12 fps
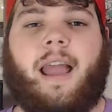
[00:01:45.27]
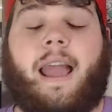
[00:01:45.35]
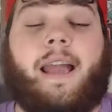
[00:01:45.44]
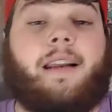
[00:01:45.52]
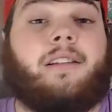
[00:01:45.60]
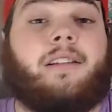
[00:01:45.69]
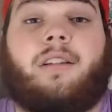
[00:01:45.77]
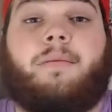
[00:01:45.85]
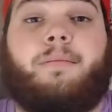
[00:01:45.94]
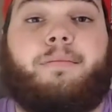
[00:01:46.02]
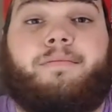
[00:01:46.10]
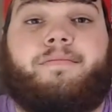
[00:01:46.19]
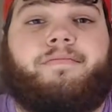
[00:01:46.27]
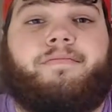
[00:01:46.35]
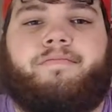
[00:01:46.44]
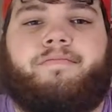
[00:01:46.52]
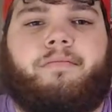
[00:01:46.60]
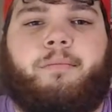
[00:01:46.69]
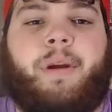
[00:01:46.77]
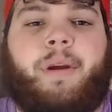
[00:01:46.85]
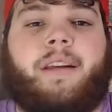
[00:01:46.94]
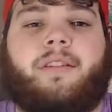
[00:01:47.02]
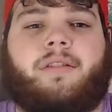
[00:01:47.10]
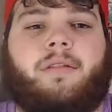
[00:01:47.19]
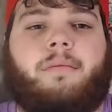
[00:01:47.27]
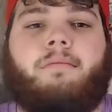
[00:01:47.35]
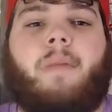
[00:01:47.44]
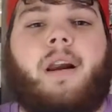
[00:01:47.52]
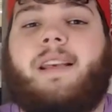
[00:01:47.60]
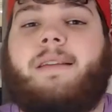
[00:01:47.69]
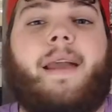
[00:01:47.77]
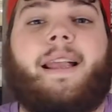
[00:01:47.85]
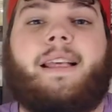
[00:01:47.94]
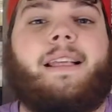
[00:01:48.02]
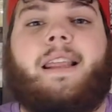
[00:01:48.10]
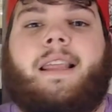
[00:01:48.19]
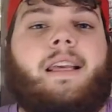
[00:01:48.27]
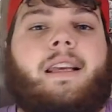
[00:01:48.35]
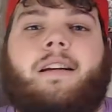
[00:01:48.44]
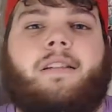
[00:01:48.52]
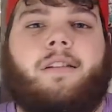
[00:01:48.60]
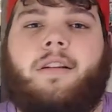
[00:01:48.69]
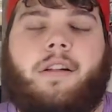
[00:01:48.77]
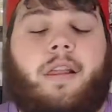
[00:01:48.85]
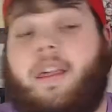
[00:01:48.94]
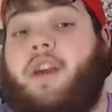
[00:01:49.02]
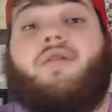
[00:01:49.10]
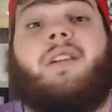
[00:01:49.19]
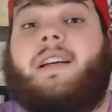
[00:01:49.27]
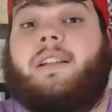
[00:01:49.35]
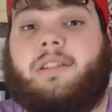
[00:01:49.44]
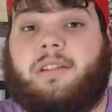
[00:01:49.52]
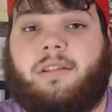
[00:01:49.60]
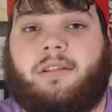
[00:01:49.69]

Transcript: And it's the biggest money-making thing there is.